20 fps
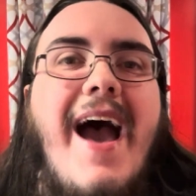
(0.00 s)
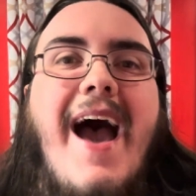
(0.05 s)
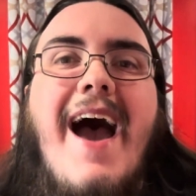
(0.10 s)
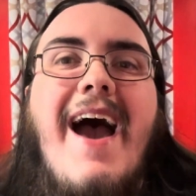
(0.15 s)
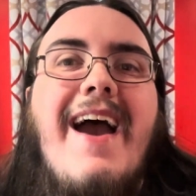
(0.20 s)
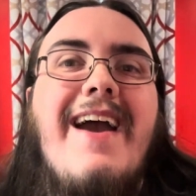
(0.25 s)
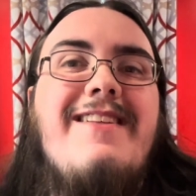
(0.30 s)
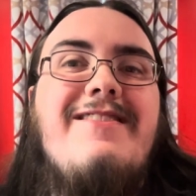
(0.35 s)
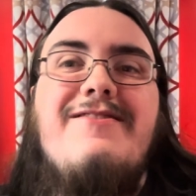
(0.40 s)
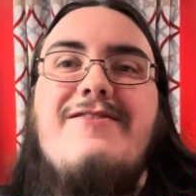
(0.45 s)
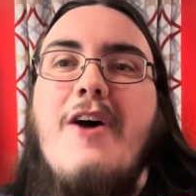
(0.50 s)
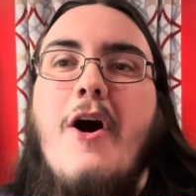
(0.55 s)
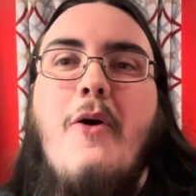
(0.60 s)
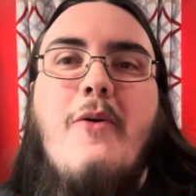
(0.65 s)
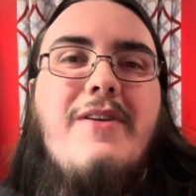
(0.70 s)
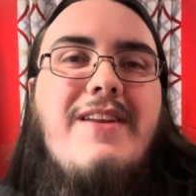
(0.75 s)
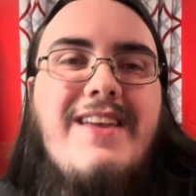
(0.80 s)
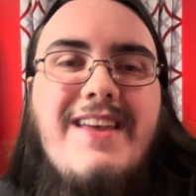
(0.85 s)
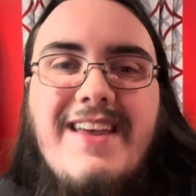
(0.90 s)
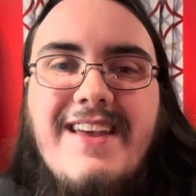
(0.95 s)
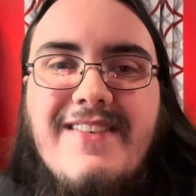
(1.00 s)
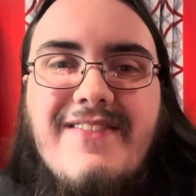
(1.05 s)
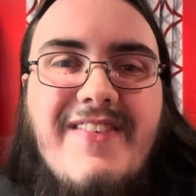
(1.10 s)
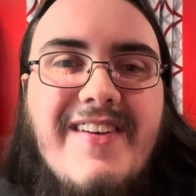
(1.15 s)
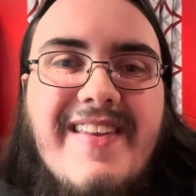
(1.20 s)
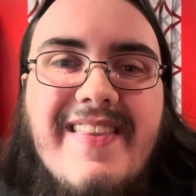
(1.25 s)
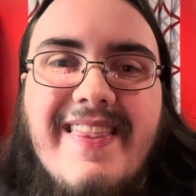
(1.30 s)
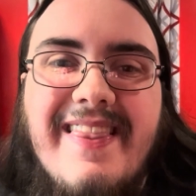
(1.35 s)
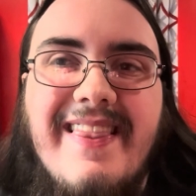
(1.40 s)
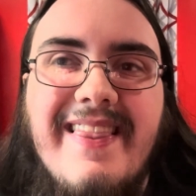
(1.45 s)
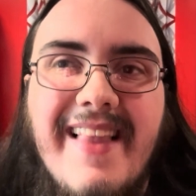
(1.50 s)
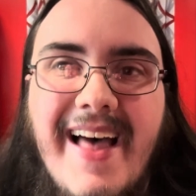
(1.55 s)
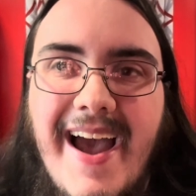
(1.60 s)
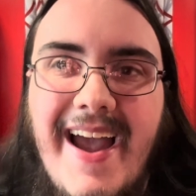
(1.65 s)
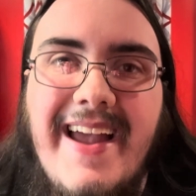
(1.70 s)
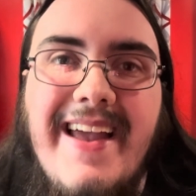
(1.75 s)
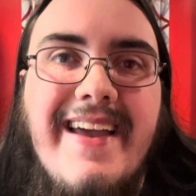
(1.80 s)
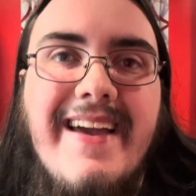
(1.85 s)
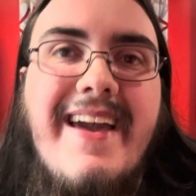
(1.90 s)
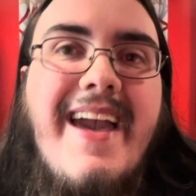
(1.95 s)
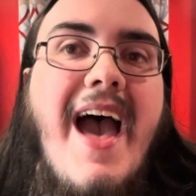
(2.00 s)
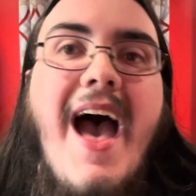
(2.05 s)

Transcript: I don't even like.